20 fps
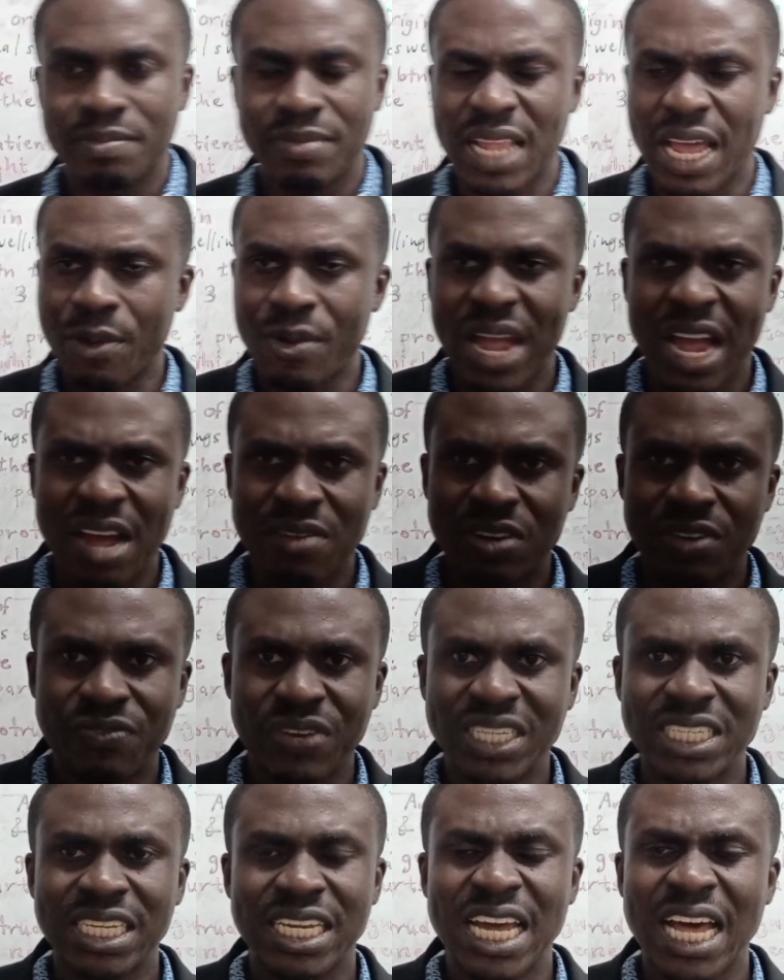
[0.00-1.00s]
Like we have the
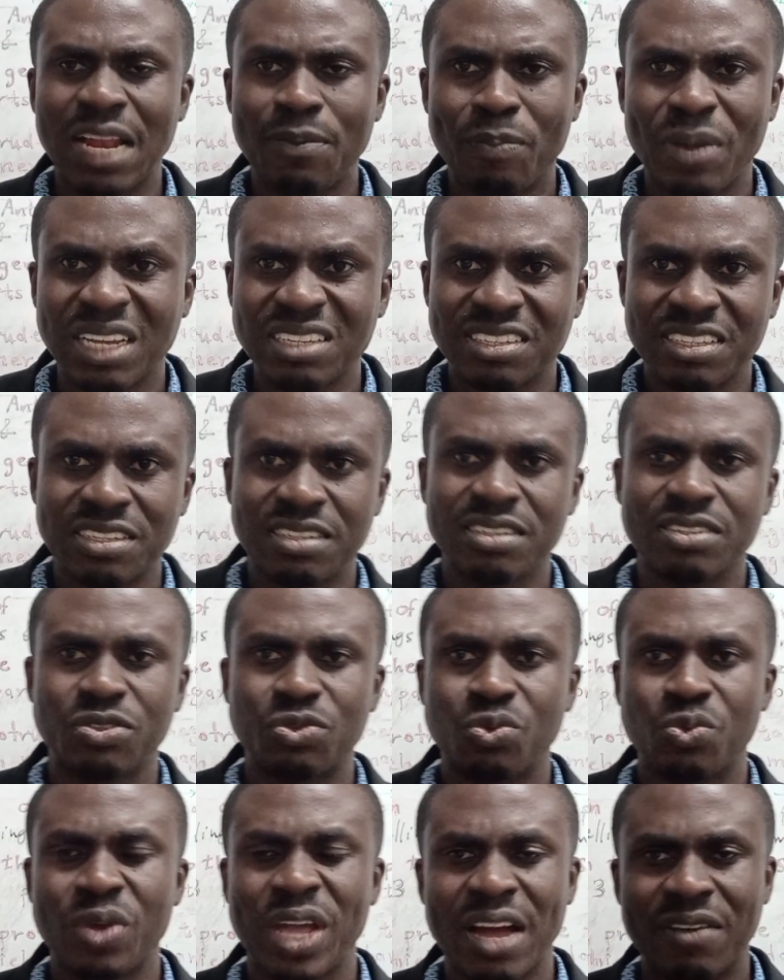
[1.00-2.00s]
vertical
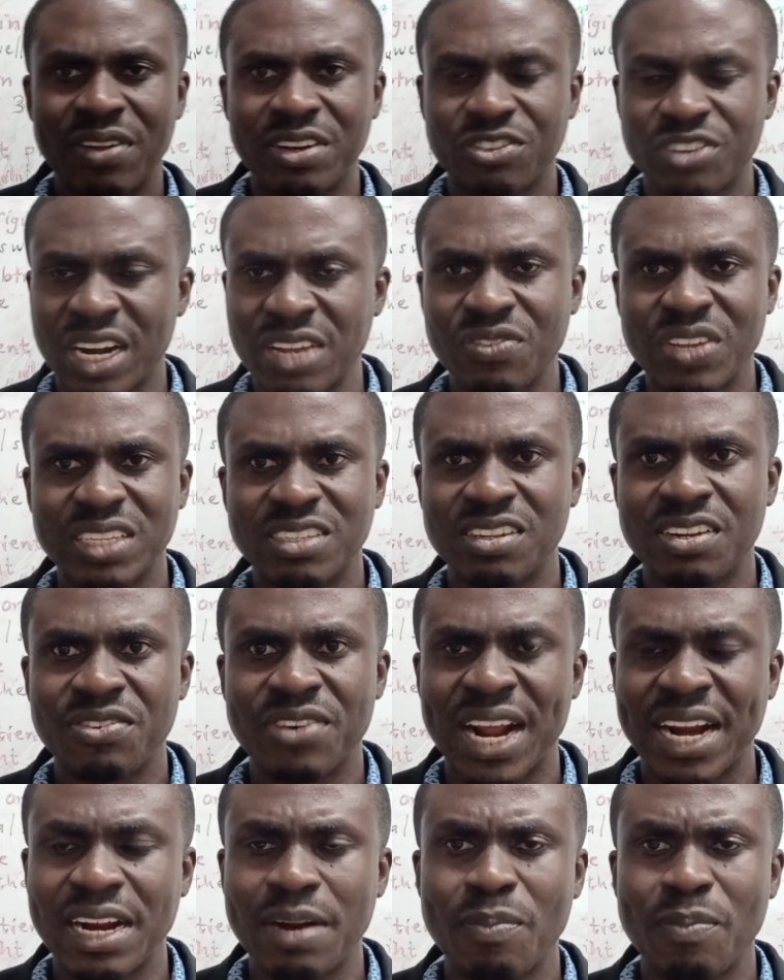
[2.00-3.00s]
muscles, we have the transversely
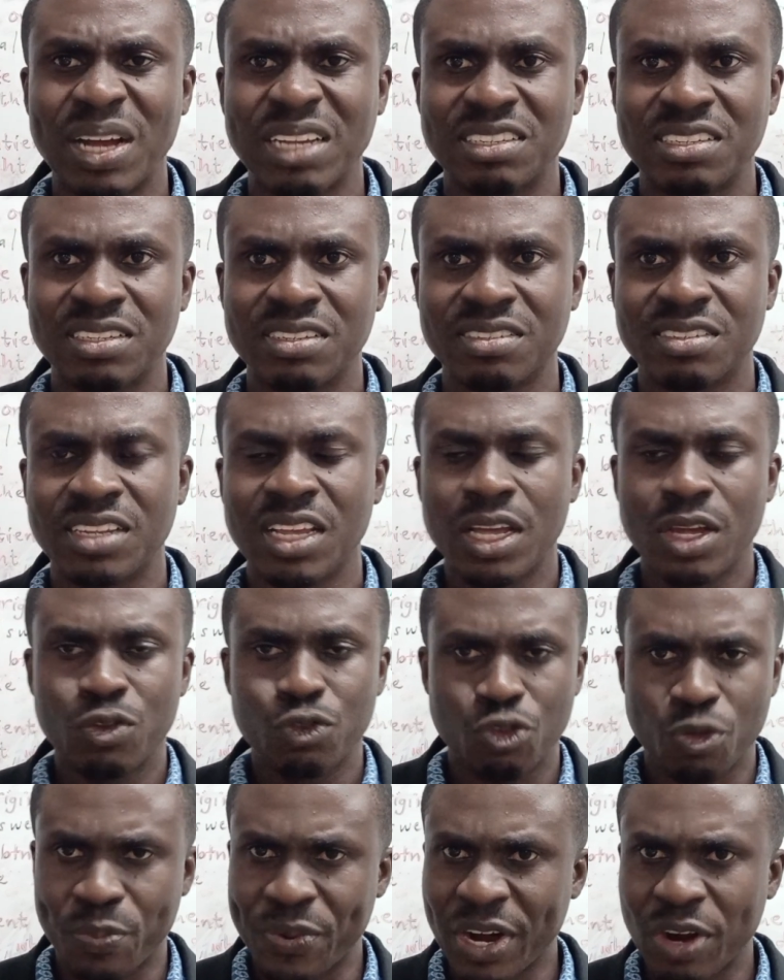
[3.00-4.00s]
running muscles,
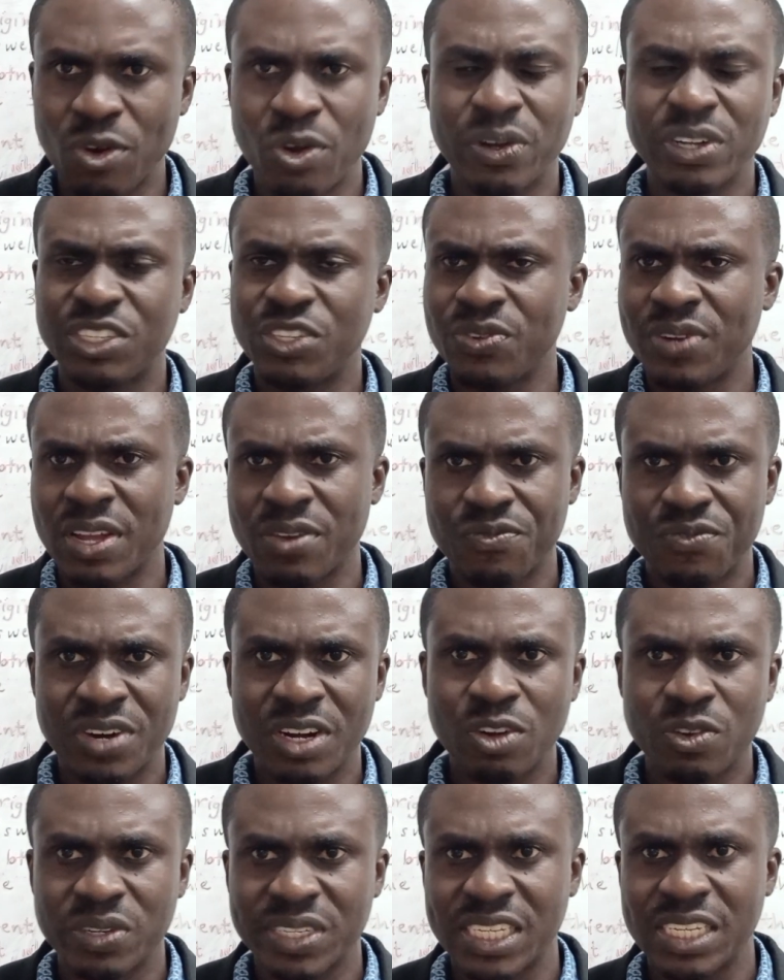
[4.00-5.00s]
superior longitudinal,
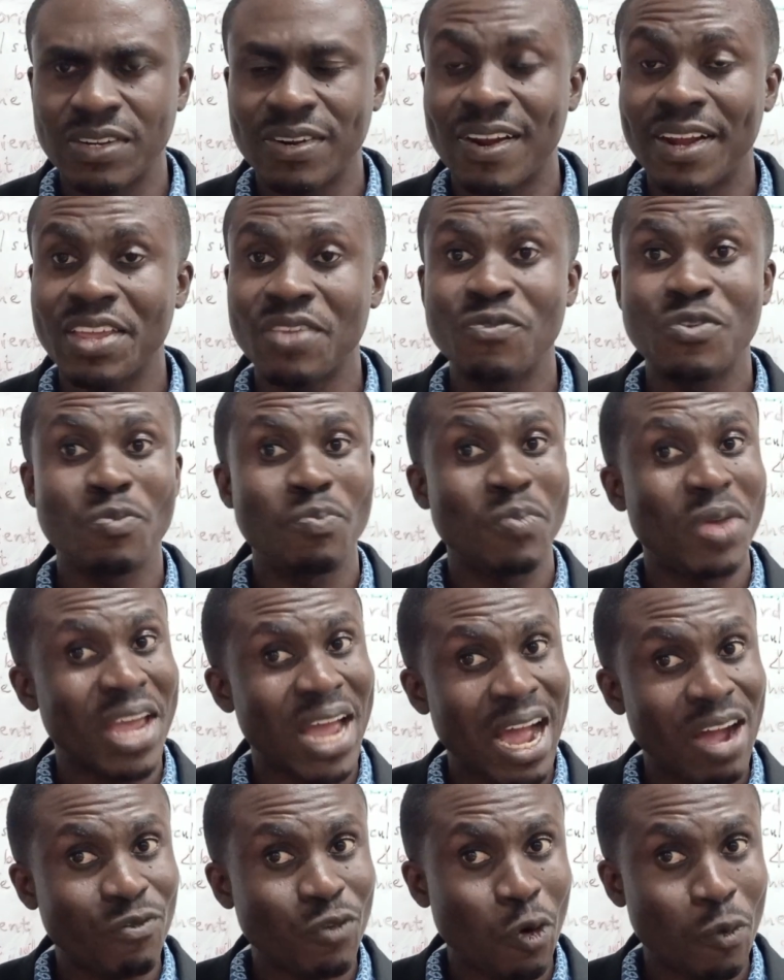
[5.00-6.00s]
inferior longitudinal, even may
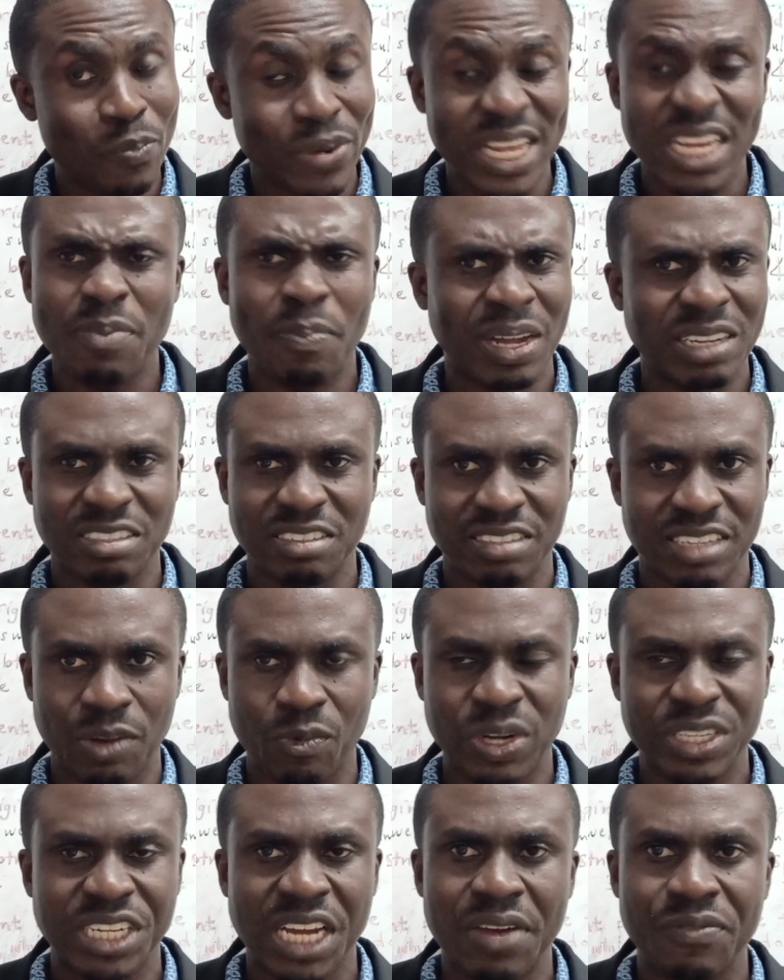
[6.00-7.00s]
have oblique muscles
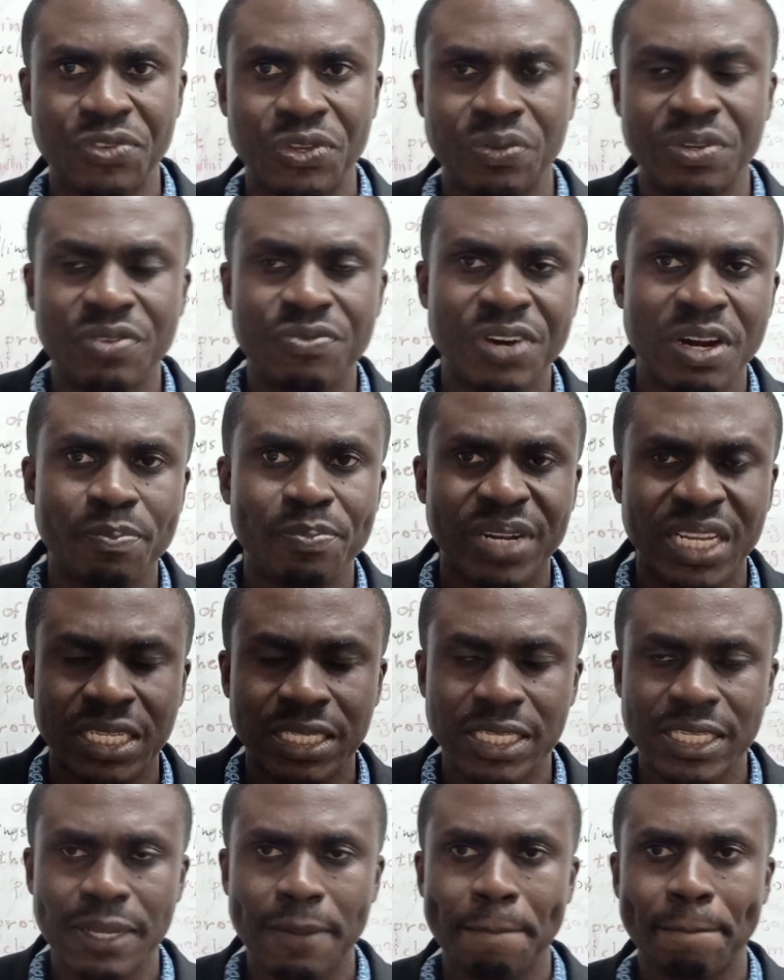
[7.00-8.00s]
and what have you, different
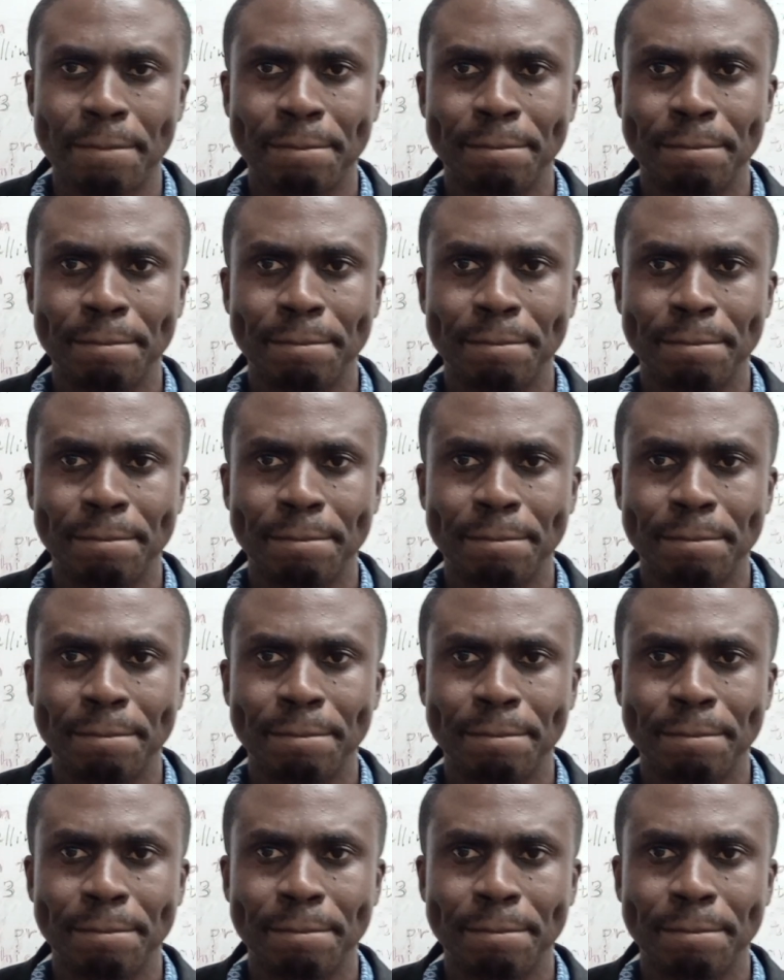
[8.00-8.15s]
planes.